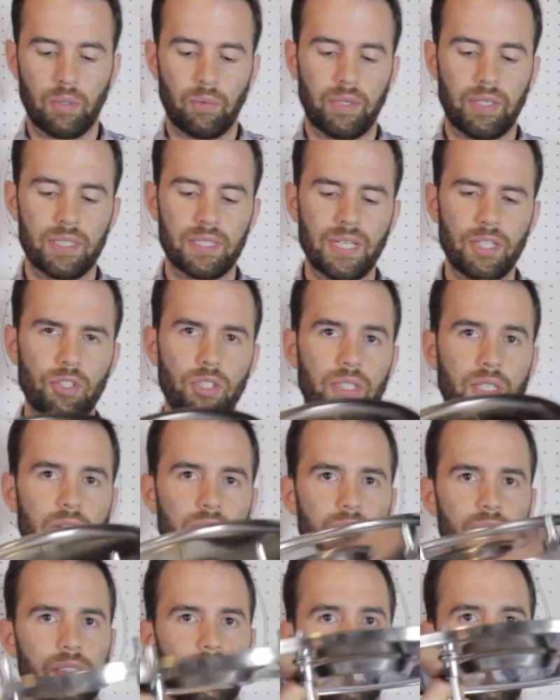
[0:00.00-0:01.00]
what it essentially
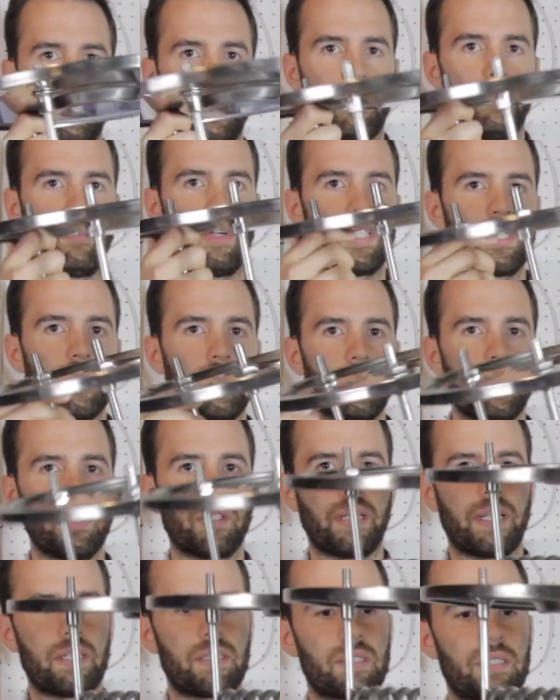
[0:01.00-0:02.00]
does is it
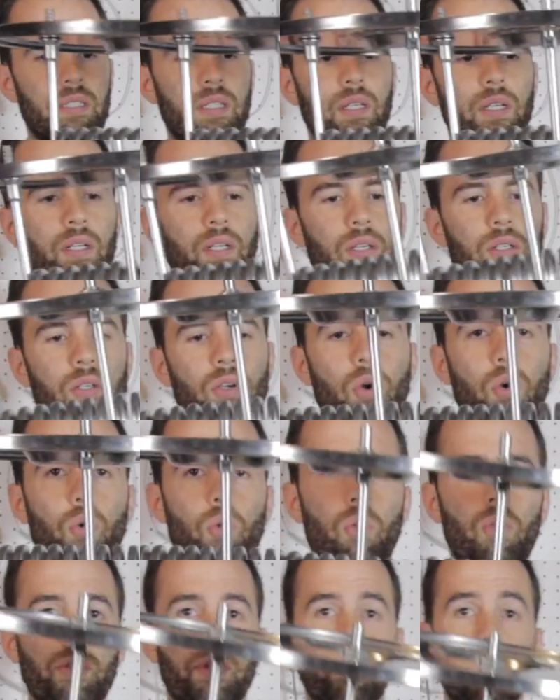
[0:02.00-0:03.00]
recirculates
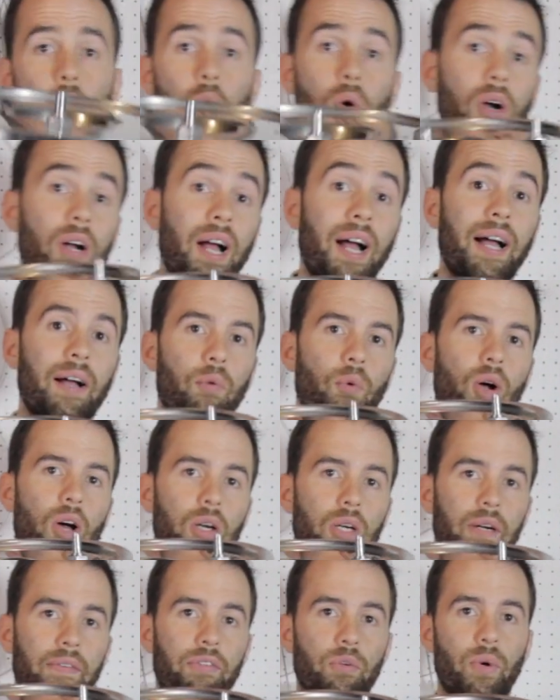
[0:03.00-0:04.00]
cold or hot
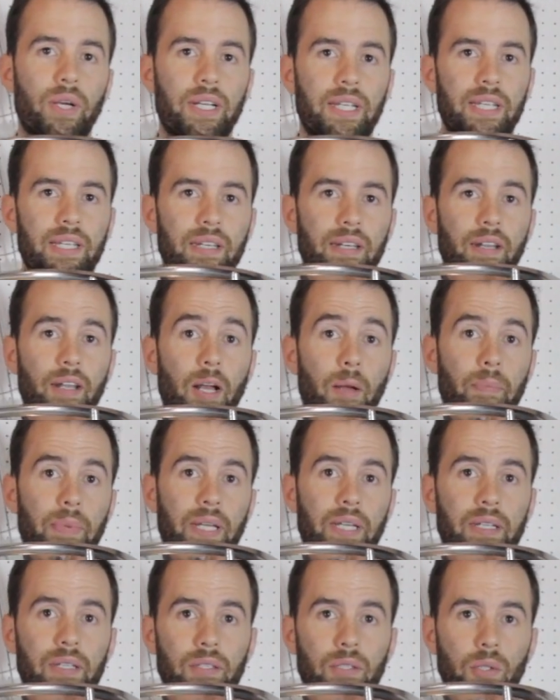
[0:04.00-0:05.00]
water. If you want to heat it up,
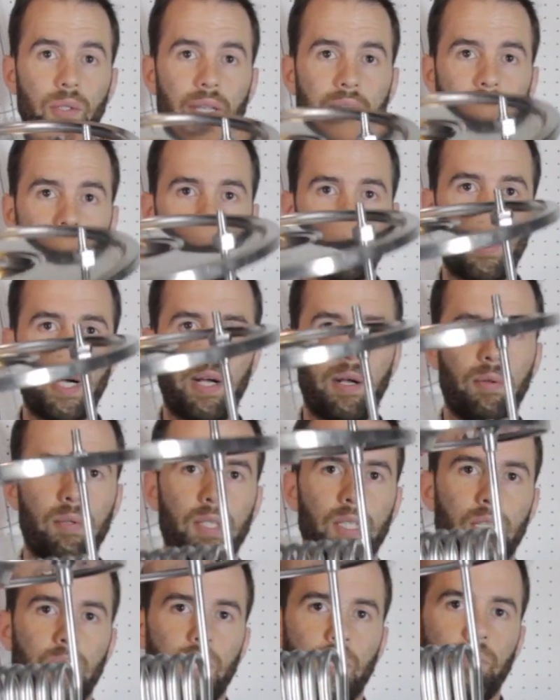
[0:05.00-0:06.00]
it can do that as well.
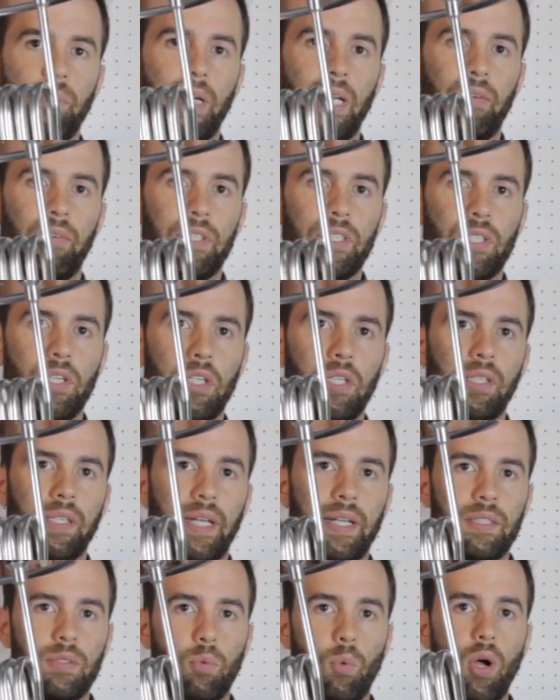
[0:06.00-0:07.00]
But it
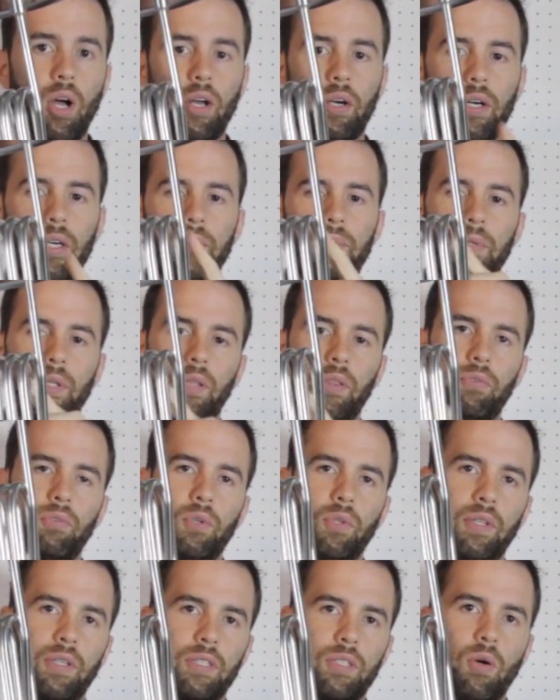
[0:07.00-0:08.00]
recirculates water
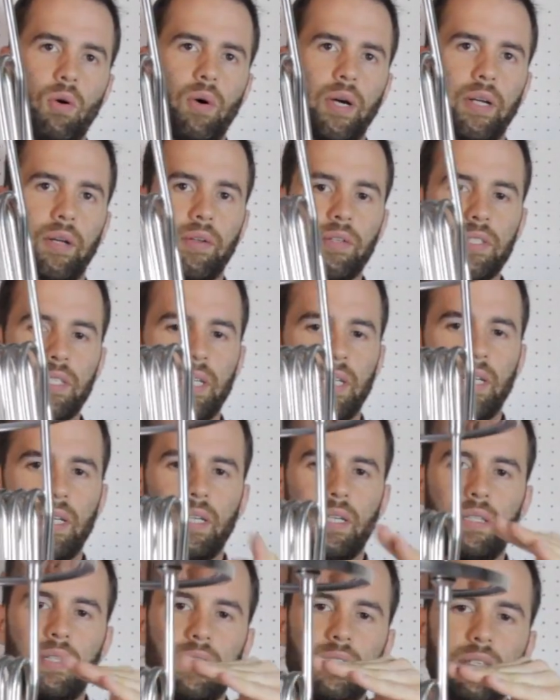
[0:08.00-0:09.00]
through these coils.
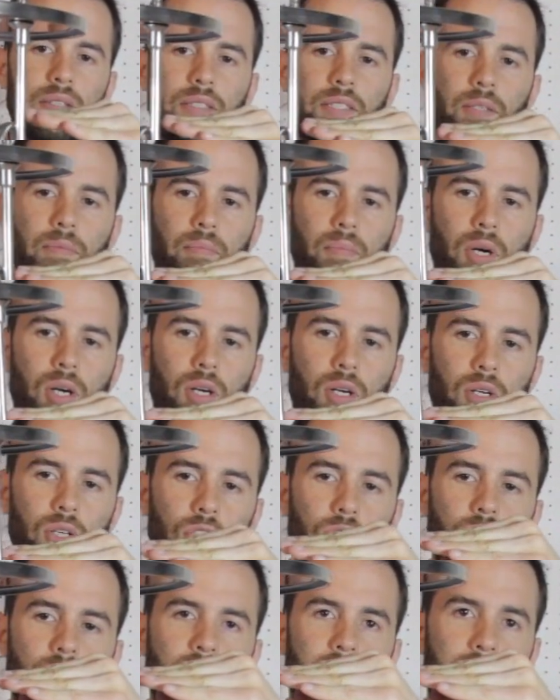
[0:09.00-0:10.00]
This is
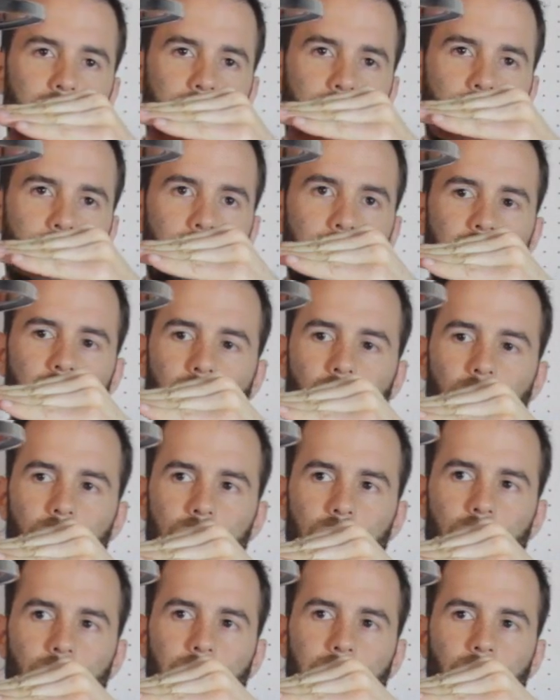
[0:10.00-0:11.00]
submerged in the beer,
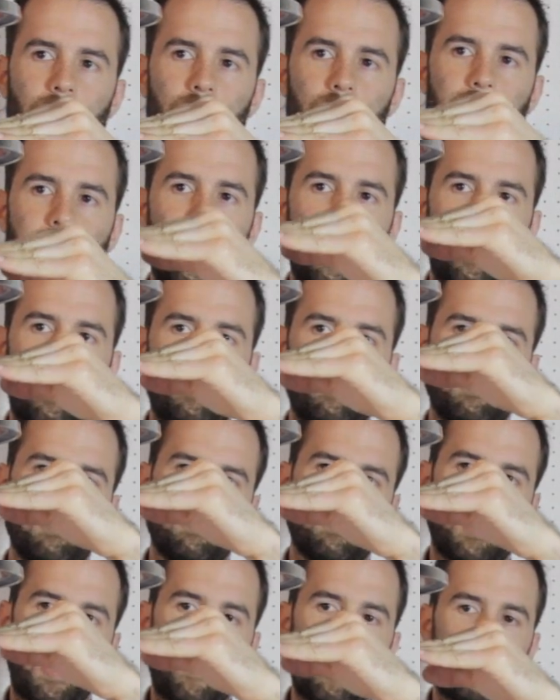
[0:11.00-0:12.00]
so the beer's about
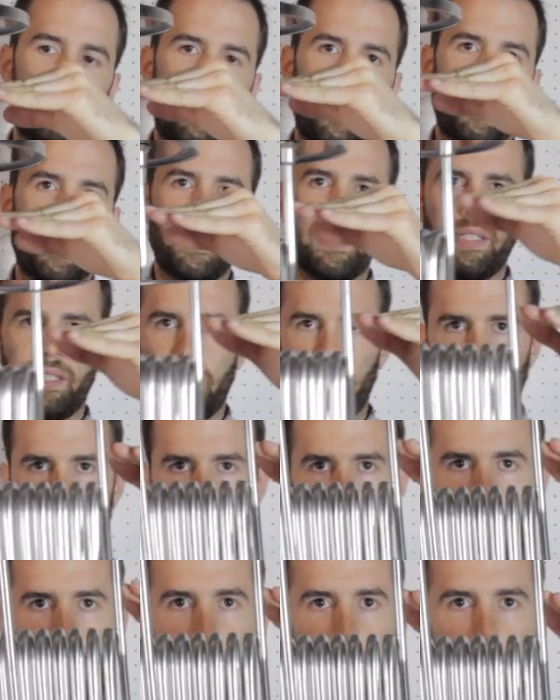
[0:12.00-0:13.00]
maybe right here.